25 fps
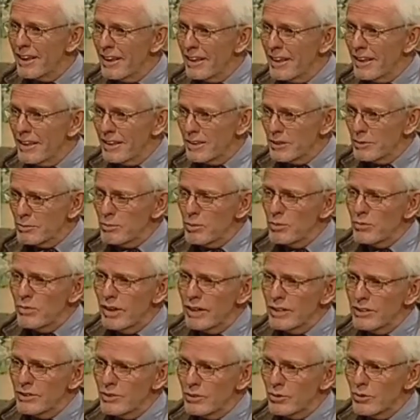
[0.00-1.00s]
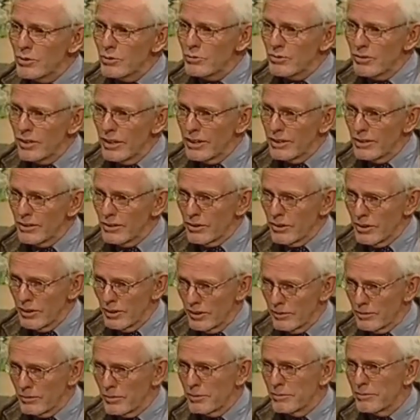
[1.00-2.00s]
Let's move on to a final
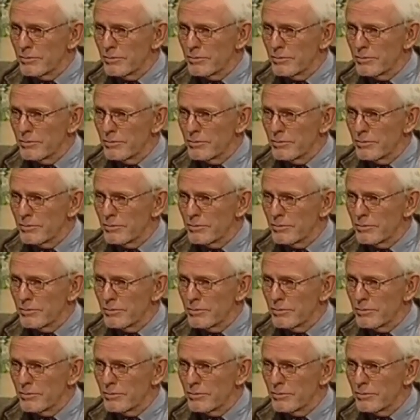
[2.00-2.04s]
clip.